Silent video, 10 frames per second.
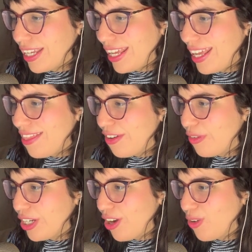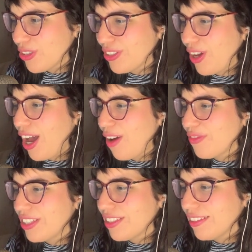And there it goes. Now I have
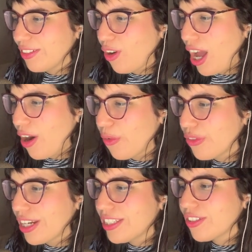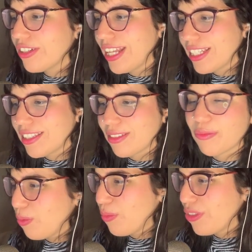this little arrow that is connecting with